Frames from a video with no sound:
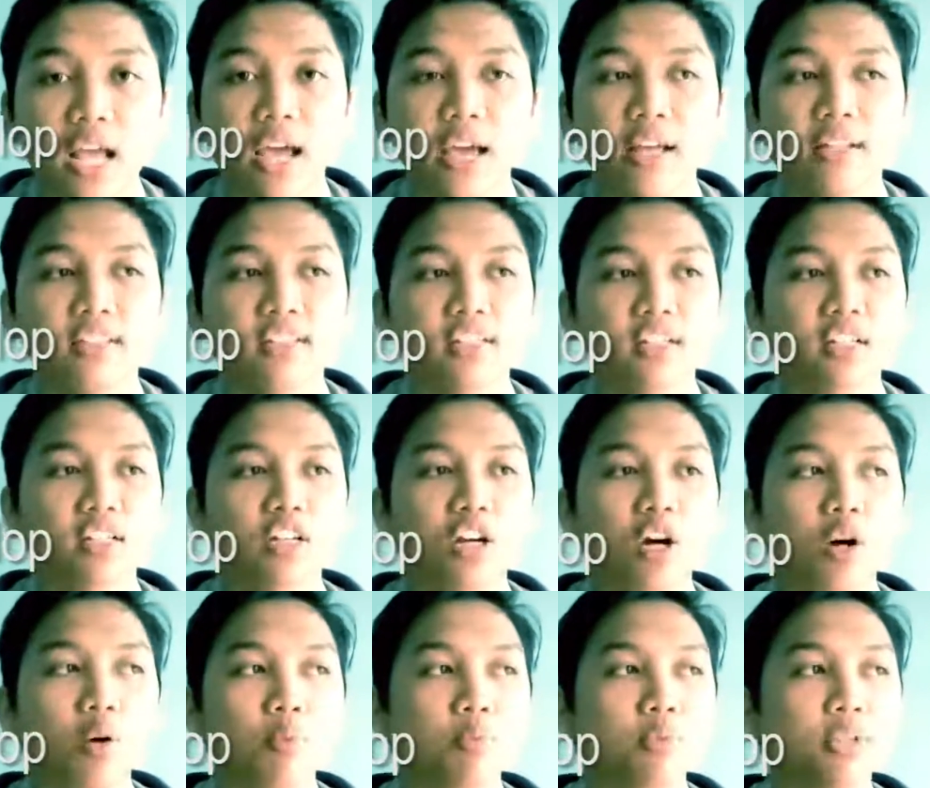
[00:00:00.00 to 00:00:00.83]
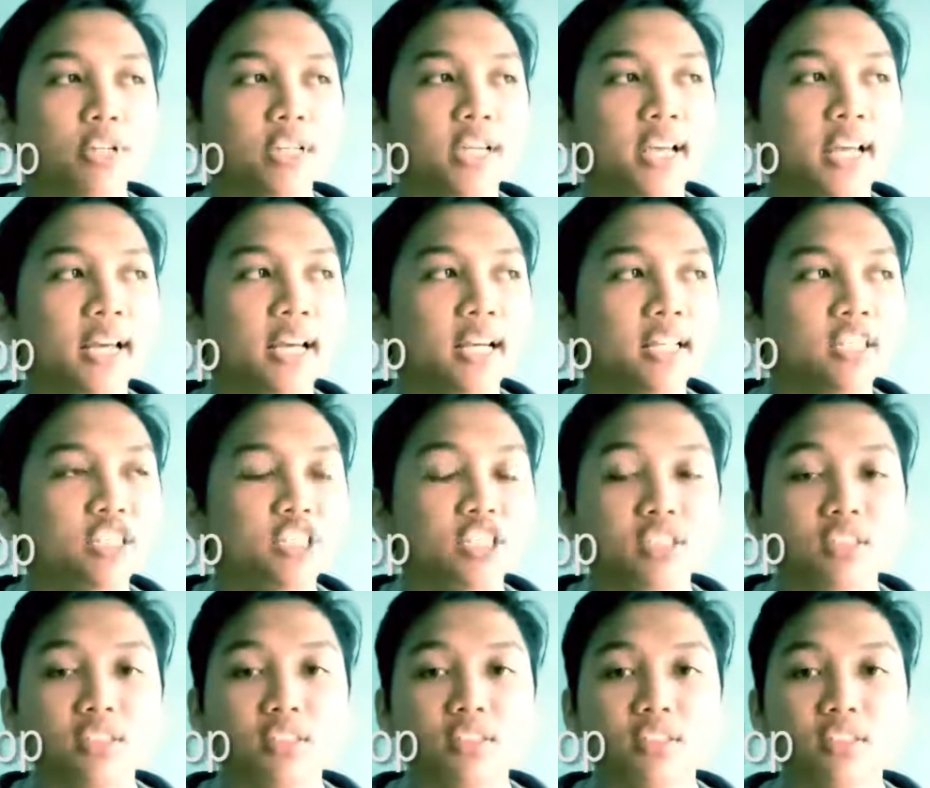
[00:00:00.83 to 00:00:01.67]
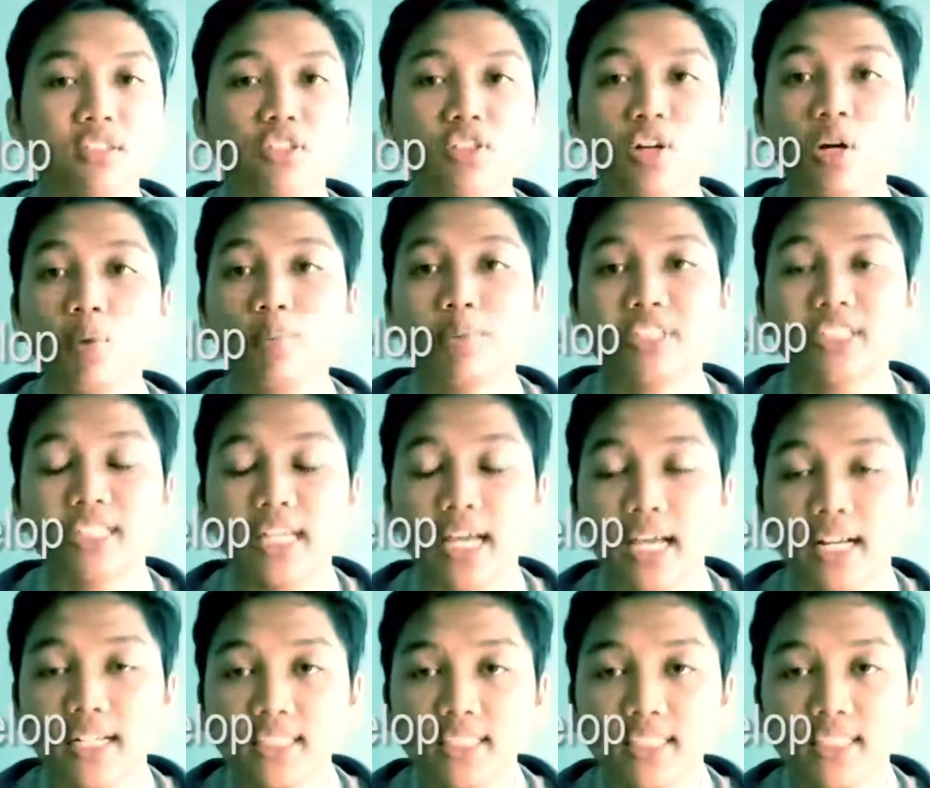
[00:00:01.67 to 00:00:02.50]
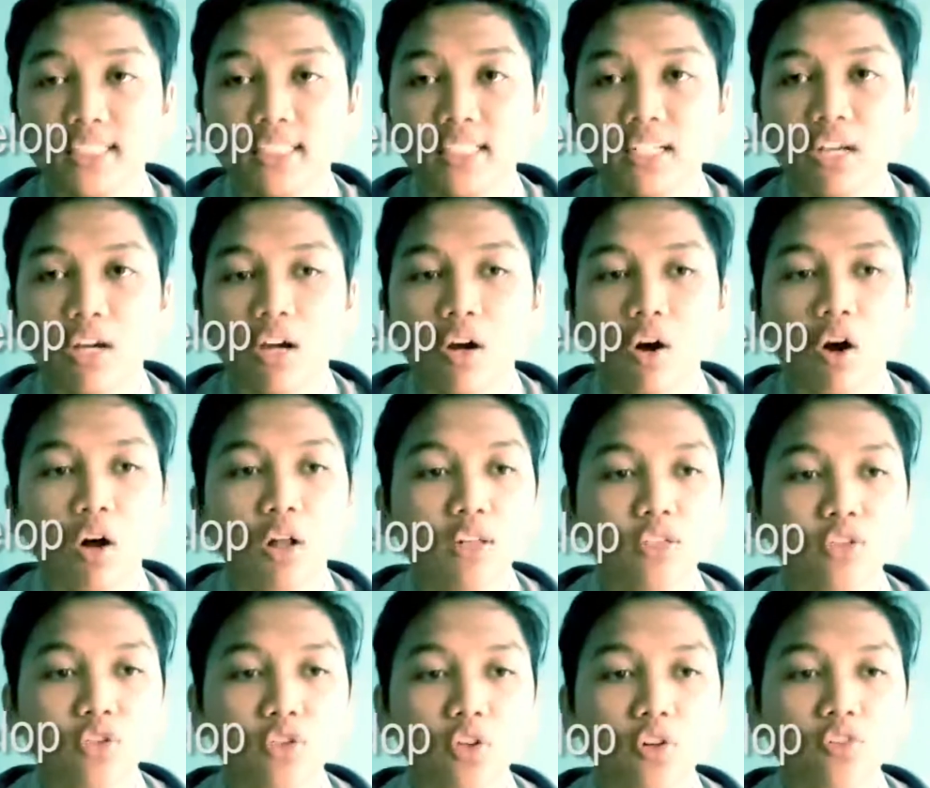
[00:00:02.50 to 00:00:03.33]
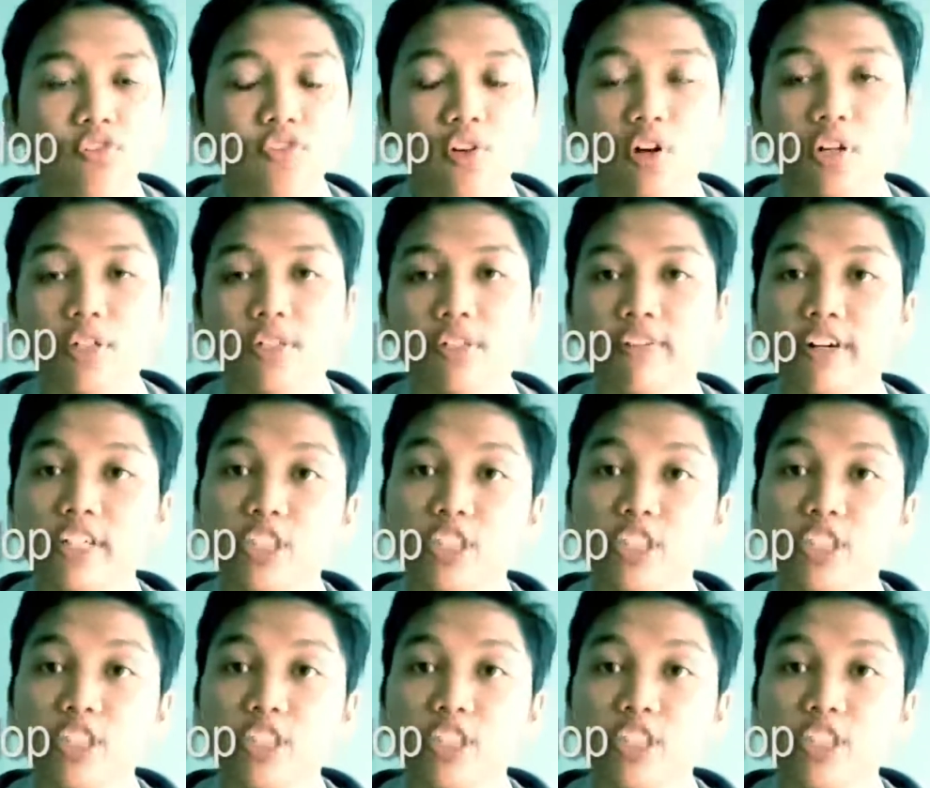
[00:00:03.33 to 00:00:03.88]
and the communication competence, also for the